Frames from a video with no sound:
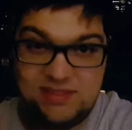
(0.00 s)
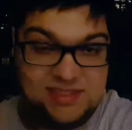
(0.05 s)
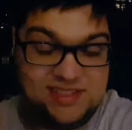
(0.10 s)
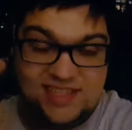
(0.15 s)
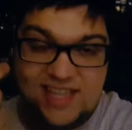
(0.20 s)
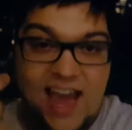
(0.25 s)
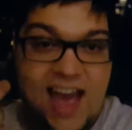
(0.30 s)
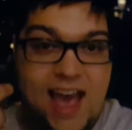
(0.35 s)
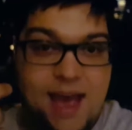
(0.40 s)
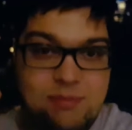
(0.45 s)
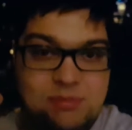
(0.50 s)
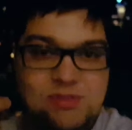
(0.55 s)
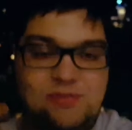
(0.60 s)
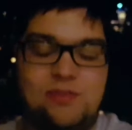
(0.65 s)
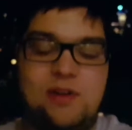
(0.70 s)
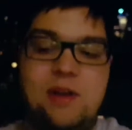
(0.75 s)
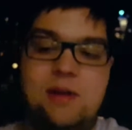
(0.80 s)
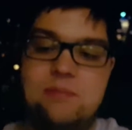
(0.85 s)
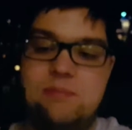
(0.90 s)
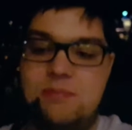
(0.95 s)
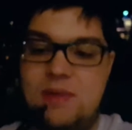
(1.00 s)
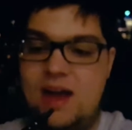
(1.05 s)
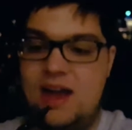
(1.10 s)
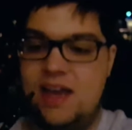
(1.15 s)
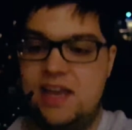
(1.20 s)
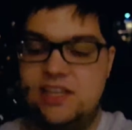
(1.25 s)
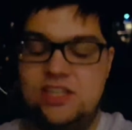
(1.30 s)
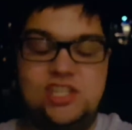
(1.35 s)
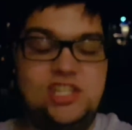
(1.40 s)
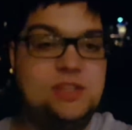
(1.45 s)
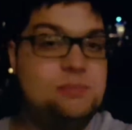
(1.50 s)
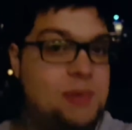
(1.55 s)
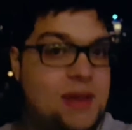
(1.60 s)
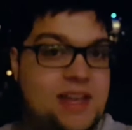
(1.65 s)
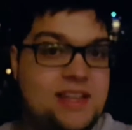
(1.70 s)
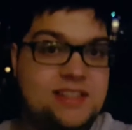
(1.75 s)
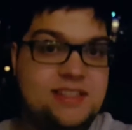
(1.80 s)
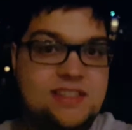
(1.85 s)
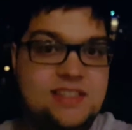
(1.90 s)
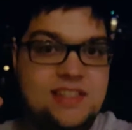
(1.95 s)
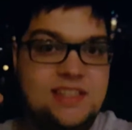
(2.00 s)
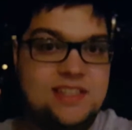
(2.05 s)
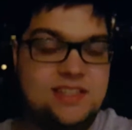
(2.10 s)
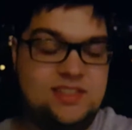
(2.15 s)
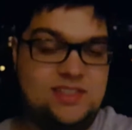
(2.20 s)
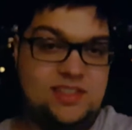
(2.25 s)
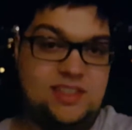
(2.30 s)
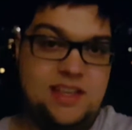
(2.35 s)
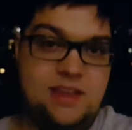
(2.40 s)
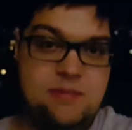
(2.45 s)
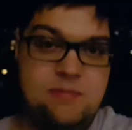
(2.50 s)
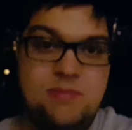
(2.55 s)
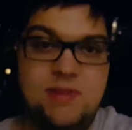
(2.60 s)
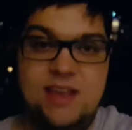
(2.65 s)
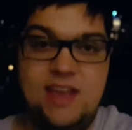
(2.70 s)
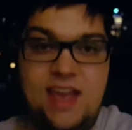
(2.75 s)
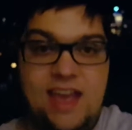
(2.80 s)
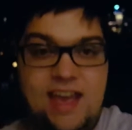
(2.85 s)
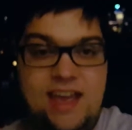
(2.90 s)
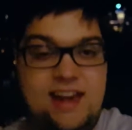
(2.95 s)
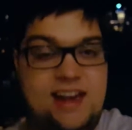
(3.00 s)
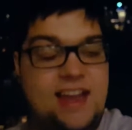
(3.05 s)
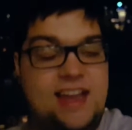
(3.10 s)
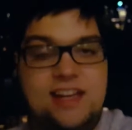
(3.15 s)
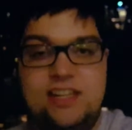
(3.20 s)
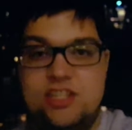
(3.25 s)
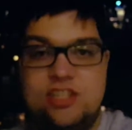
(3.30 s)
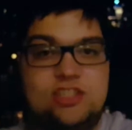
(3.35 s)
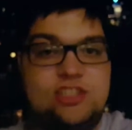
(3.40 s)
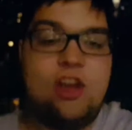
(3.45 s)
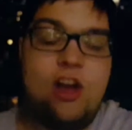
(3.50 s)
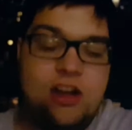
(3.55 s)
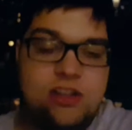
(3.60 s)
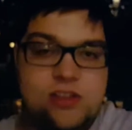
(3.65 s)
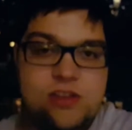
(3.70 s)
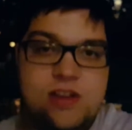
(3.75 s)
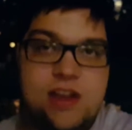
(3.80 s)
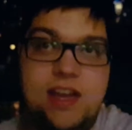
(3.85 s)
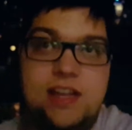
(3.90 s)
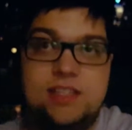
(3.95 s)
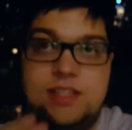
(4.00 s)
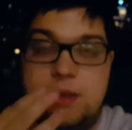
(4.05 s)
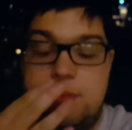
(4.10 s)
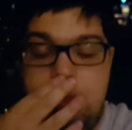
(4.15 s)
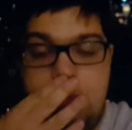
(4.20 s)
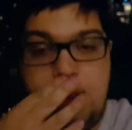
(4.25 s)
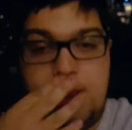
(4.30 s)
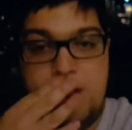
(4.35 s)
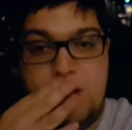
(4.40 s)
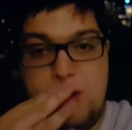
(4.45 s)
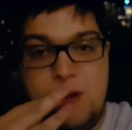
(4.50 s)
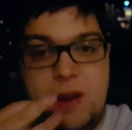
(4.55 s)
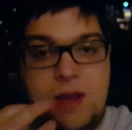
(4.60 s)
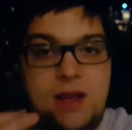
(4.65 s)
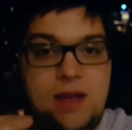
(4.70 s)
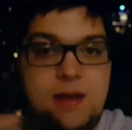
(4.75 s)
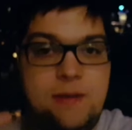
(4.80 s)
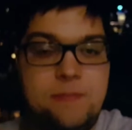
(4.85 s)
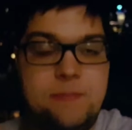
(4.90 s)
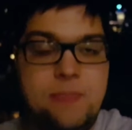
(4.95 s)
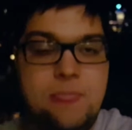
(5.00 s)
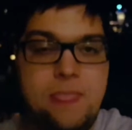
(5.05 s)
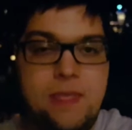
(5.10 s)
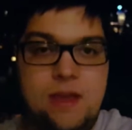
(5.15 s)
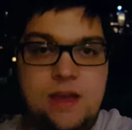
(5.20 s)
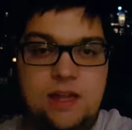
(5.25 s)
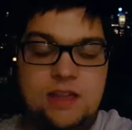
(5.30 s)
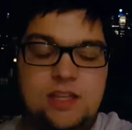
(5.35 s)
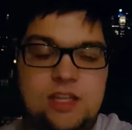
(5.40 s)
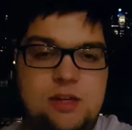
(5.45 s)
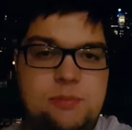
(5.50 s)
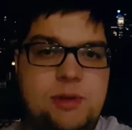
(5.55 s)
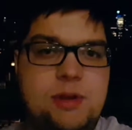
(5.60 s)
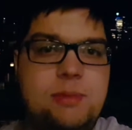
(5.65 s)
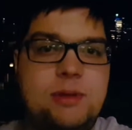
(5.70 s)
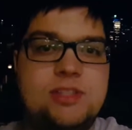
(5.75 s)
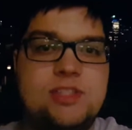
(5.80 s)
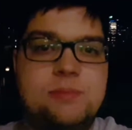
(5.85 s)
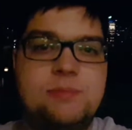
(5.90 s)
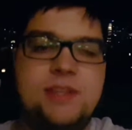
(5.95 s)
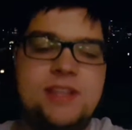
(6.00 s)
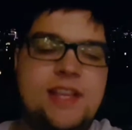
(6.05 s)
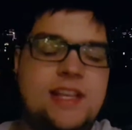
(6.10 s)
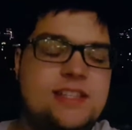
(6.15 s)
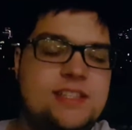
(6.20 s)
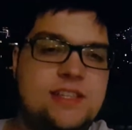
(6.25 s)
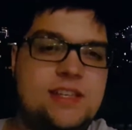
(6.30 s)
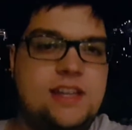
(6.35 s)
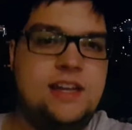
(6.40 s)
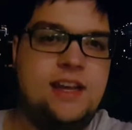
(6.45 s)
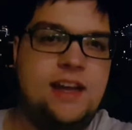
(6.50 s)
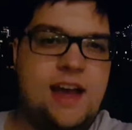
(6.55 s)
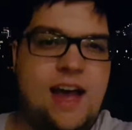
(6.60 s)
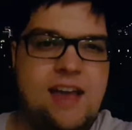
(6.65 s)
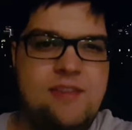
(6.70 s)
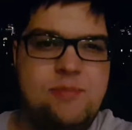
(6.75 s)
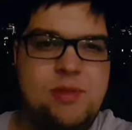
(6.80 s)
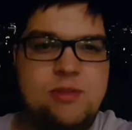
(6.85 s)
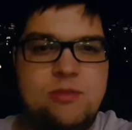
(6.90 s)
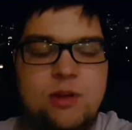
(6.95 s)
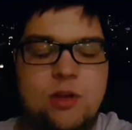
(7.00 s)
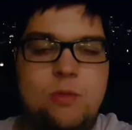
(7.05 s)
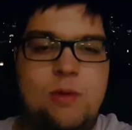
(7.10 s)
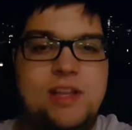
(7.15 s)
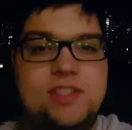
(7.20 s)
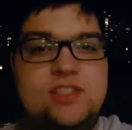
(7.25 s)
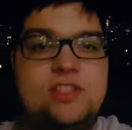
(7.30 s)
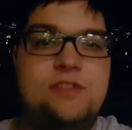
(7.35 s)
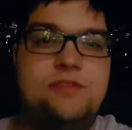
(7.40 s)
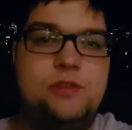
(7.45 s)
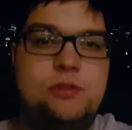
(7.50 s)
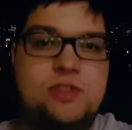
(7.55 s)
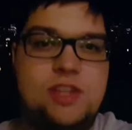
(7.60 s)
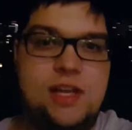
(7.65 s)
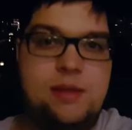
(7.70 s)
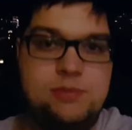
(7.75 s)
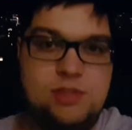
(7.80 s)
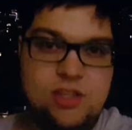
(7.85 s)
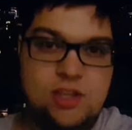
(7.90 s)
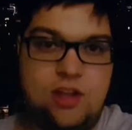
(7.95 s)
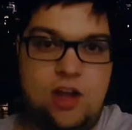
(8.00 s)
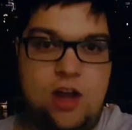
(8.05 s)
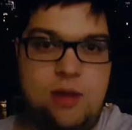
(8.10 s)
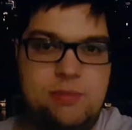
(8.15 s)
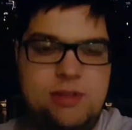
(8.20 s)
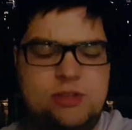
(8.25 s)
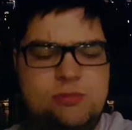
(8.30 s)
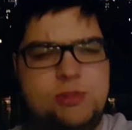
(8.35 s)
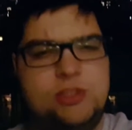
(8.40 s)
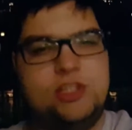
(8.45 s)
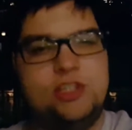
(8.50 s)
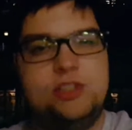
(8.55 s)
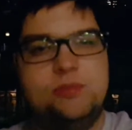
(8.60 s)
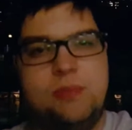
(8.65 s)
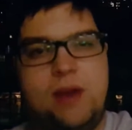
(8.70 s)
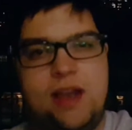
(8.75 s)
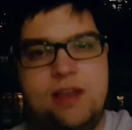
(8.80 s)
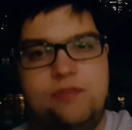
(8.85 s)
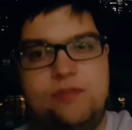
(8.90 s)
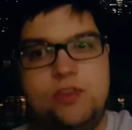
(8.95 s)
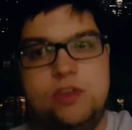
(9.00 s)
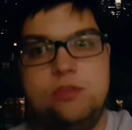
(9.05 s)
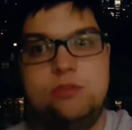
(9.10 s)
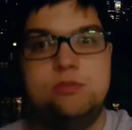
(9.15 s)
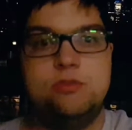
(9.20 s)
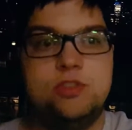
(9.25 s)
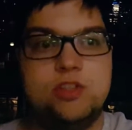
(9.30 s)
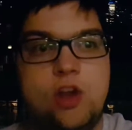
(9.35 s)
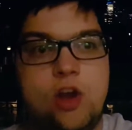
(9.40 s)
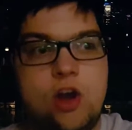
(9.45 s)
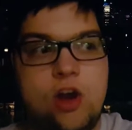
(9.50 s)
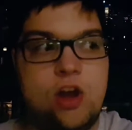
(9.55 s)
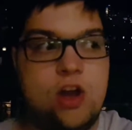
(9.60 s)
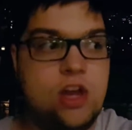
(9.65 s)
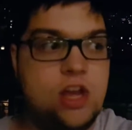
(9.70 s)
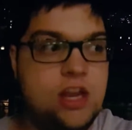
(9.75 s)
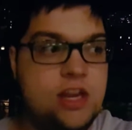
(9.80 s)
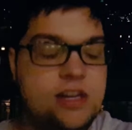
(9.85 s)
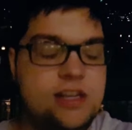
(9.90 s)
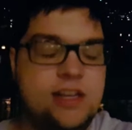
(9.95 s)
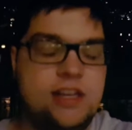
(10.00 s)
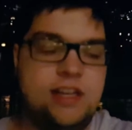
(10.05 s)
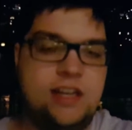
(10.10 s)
dabs from my G Pen Slim, and I just talked to you guys about a little bit about something that I've been requested a few times in the comments, which is my views on